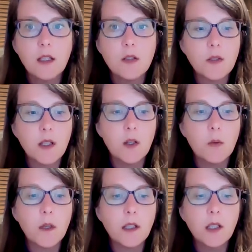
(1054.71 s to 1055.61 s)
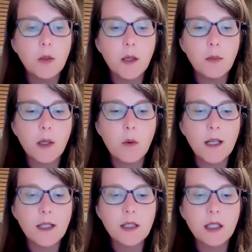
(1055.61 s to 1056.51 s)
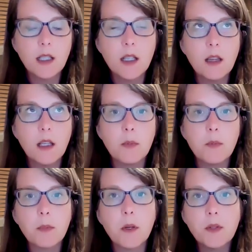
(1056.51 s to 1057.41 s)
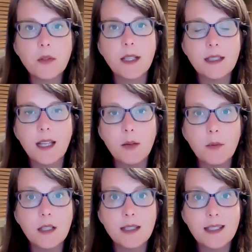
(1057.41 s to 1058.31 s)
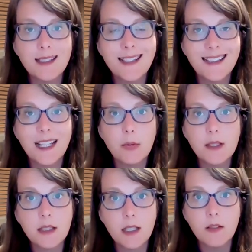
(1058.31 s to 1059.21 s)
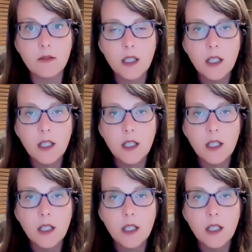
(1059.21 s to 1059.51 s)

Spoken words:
So where you are requesting the proposals that they received.